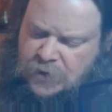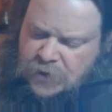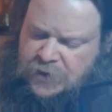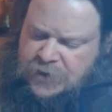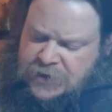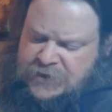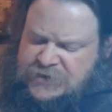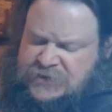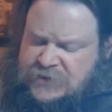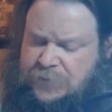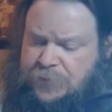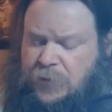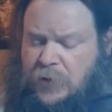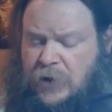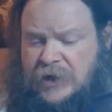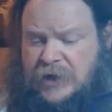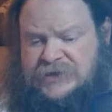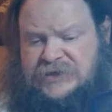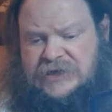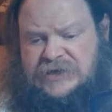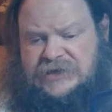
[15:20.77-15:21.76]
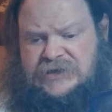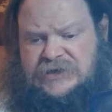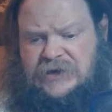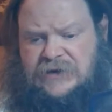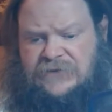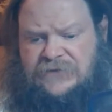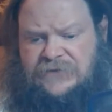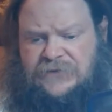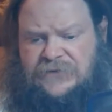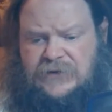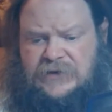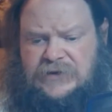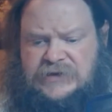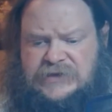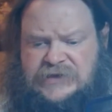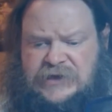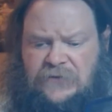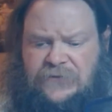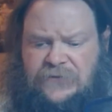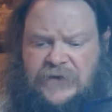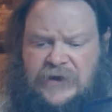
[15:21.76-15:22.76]
It is the process of
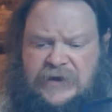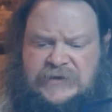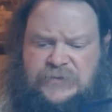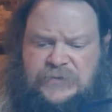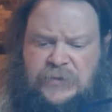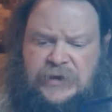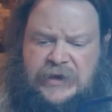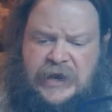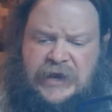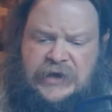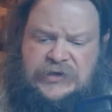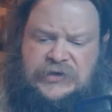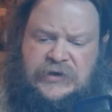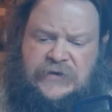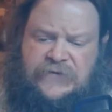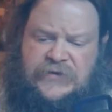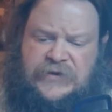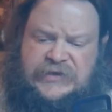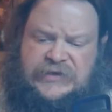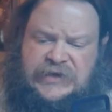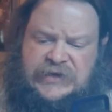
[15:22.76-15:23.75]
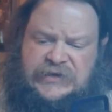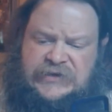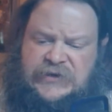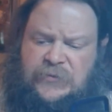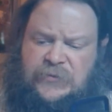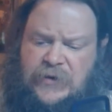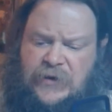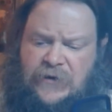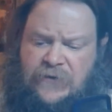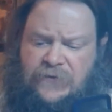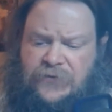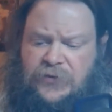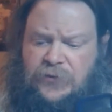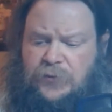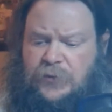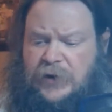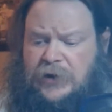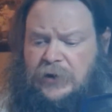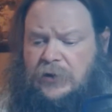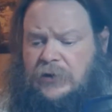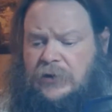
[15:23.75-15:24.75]
self-explication of the system of the
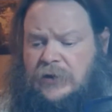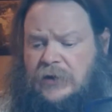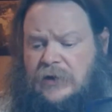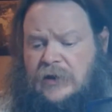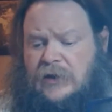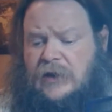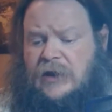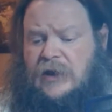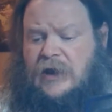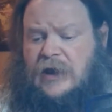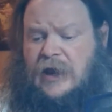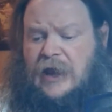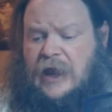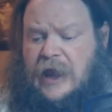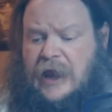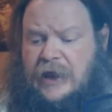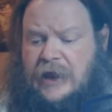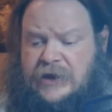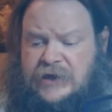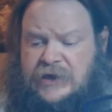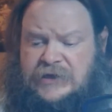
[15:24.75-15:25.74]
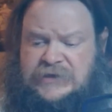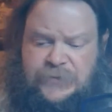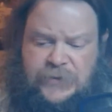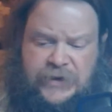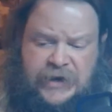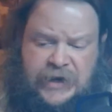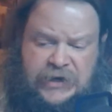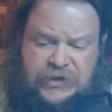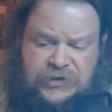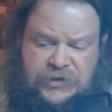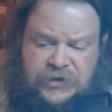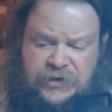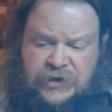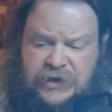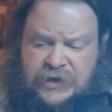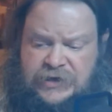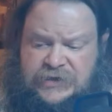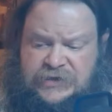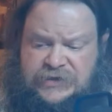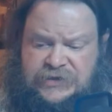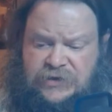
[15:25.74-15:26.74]
real, and explanation
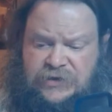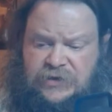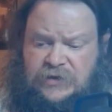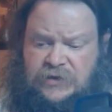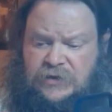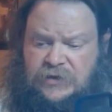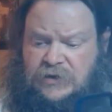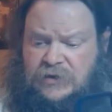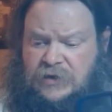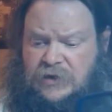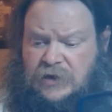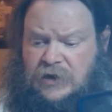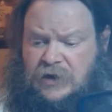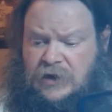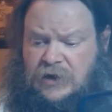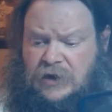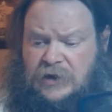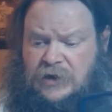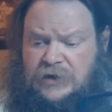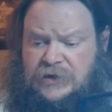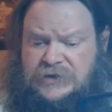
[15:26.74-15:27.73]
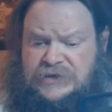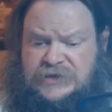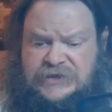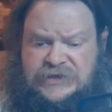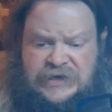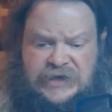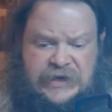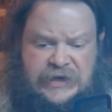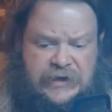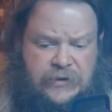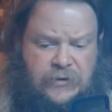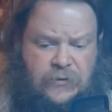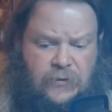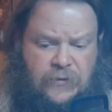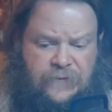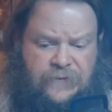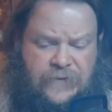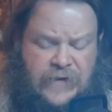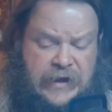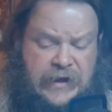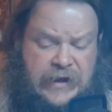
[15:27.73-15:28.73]
is seeing or
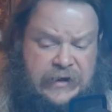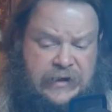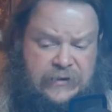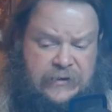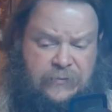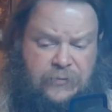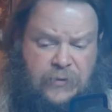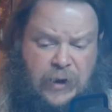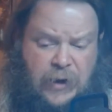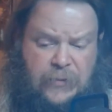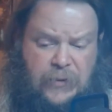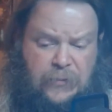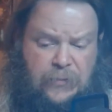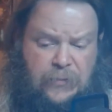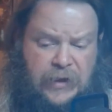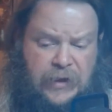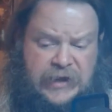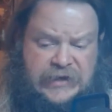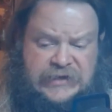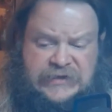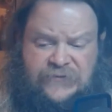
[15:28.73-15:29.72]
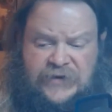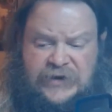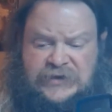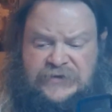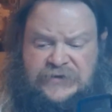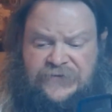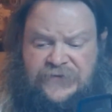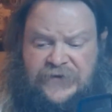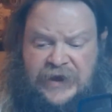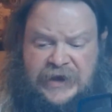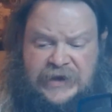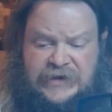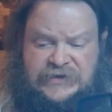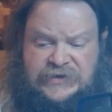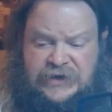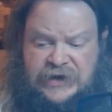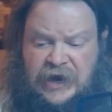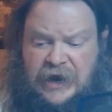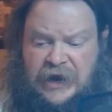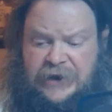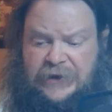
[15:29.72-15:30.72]
finding the proper place of each phase
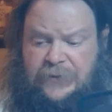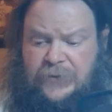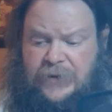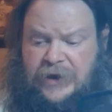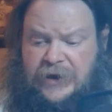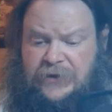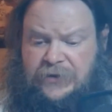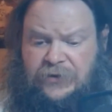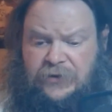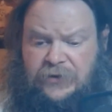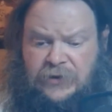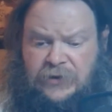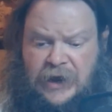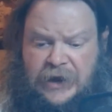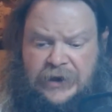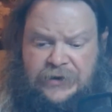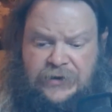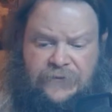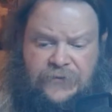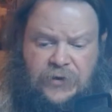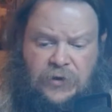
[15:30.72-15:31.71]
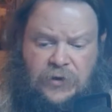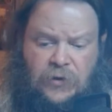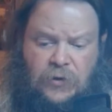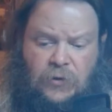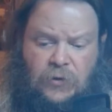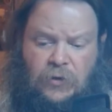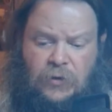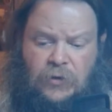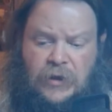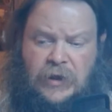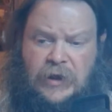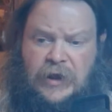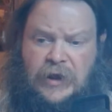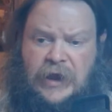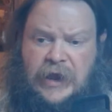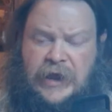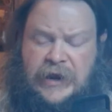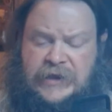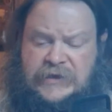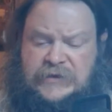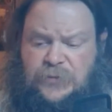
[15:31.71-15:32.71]
and item in the light of the whole
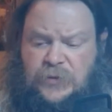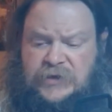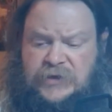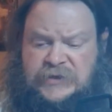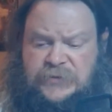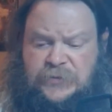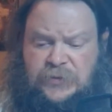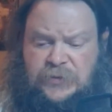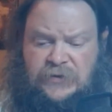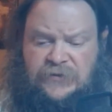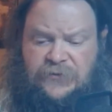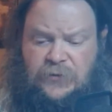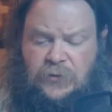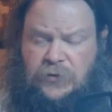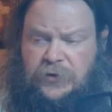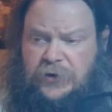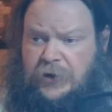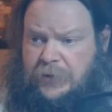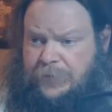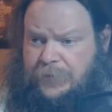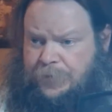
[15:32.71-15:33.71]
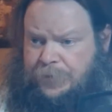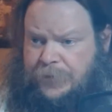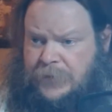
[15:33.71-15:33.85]
and its principle of order.